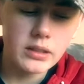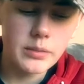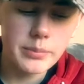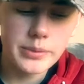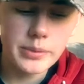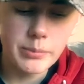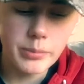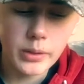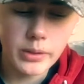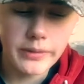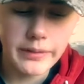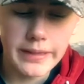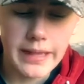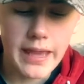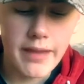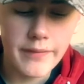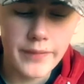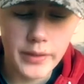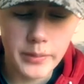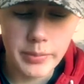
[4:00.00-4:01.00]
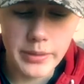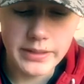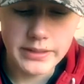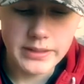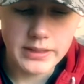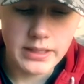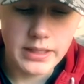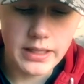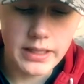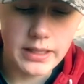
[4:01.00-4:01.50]
up some Berkley Havoc
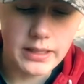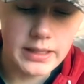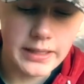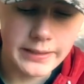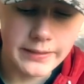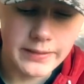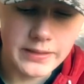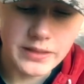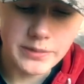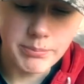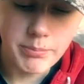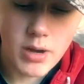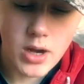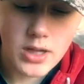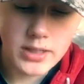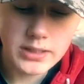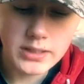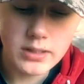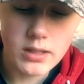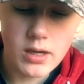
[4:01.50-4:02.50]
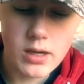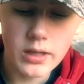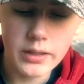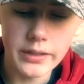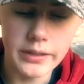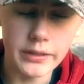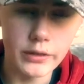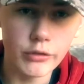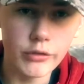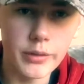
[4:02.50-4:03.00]
baits today, like this Boss
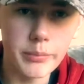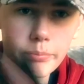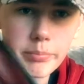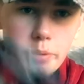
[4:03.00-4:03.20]
Dog and Green